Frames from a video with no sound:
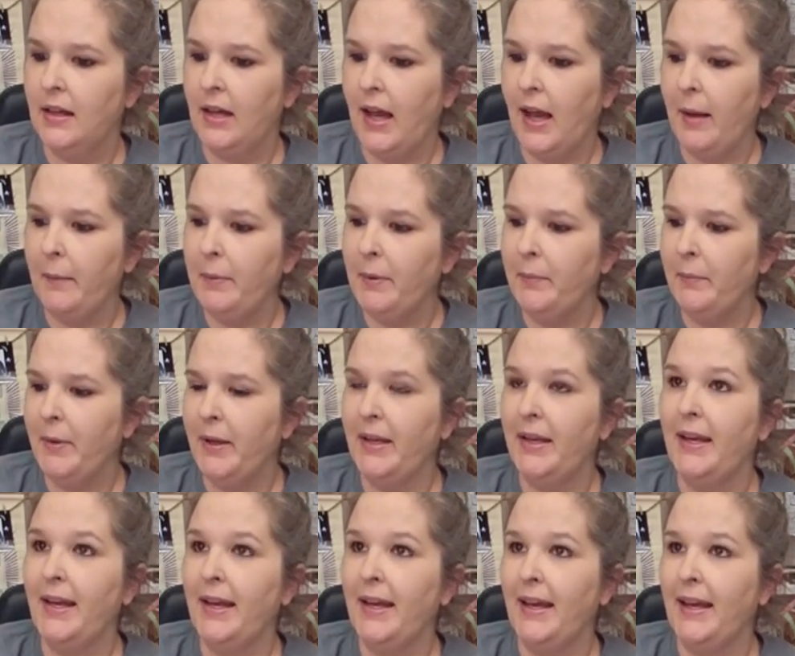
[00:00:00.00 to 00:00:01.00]
Happy
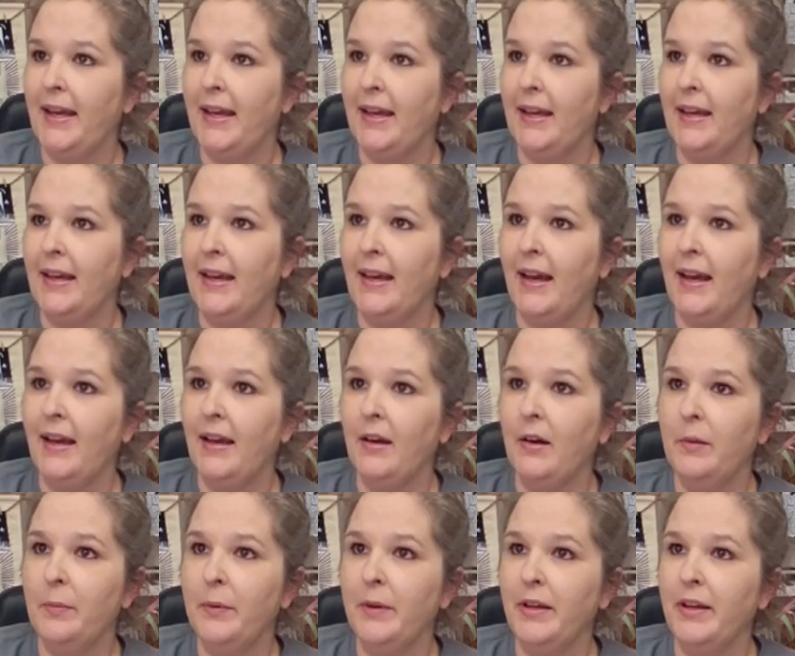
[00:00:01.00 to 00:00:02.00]
Monday. I
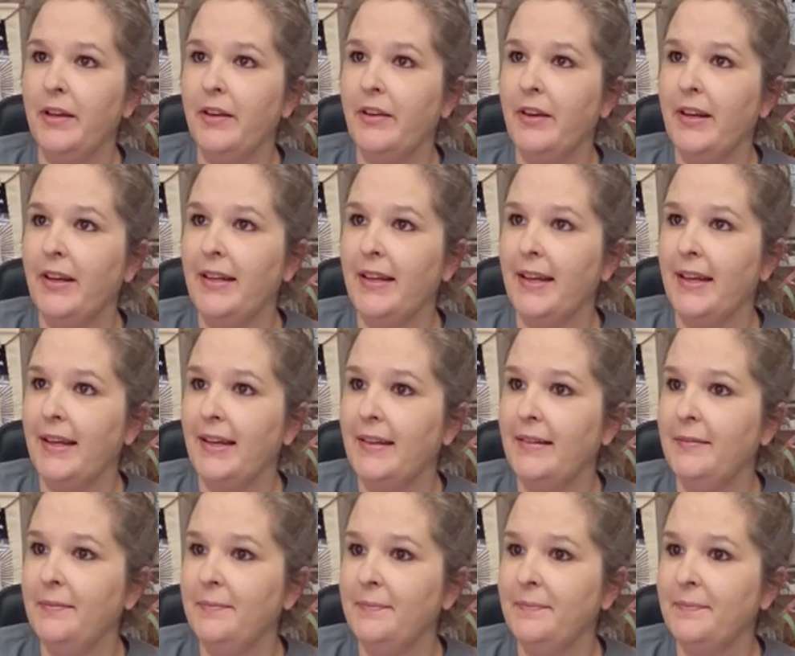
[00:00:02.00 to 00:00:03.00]
hope you had a great
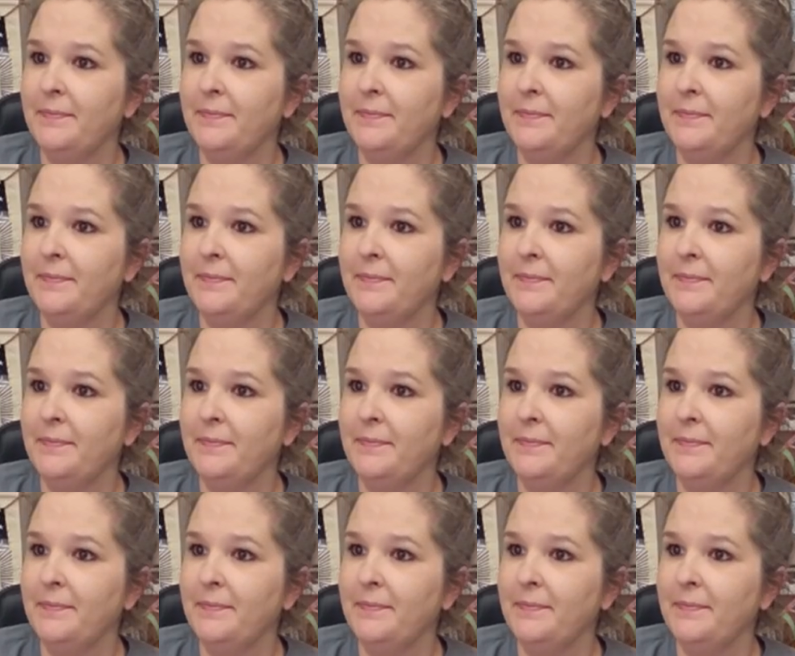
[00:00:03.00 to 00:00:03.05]
day.